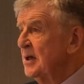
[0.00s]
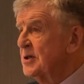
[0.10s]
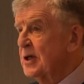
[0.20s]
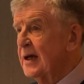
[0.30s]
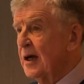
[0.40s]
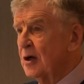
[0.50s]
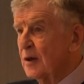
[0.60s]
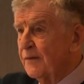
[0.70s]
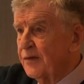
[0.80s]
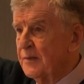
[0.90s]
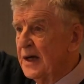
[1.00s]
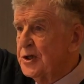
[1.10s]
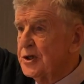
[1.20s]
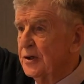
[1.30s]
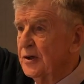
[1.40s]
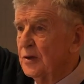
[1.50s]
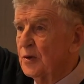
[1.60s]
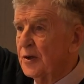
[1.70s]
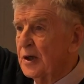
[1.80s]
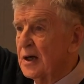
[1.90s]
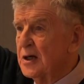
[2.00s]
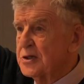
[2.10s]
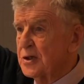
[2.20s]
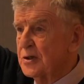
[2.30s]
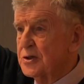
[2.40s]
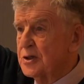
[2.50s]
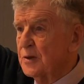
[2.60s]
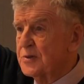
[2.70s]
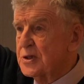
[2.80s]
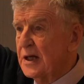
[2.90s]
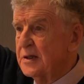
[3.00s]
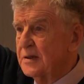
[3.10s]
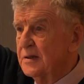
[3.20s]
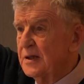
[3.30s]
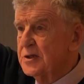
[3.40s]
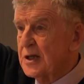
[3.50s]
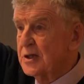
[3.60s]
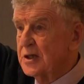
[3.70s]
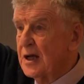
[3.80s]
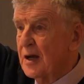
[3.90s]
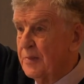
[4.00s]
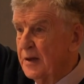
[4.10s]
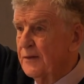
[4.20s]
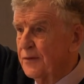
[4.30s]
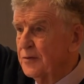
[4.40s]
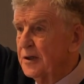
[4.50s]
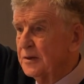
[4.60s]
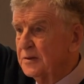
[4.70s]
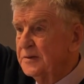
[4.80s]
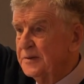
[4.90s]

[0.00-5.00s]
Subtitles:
to get confirmation that what the guys at the top said is actually happening for real.